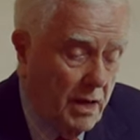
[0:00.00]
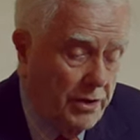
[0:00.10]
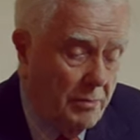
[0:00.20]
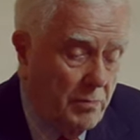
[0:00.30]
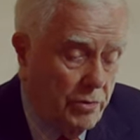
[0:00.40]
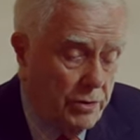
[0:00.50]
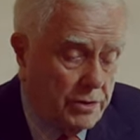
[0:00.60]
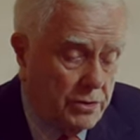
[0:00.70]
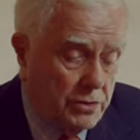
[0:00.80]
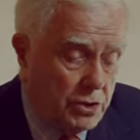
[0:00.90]
and are more
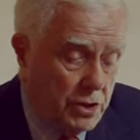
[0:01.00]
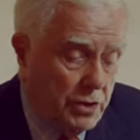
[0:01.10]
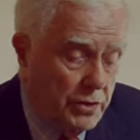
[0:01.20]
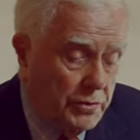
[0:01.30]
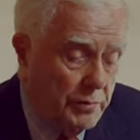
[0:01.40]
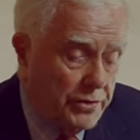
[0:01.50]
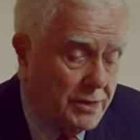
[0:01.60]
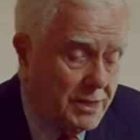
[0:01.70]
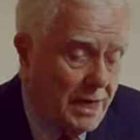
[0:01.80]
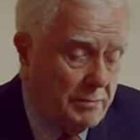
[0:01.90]
concerned with
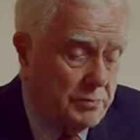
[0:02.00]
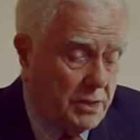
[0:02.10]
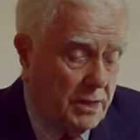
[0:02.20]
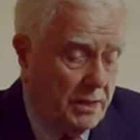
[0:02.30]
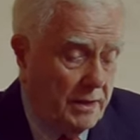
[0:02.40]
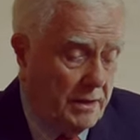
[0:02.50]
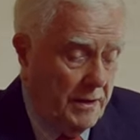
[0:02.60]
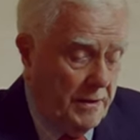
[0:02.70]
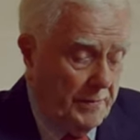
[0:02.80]
adapting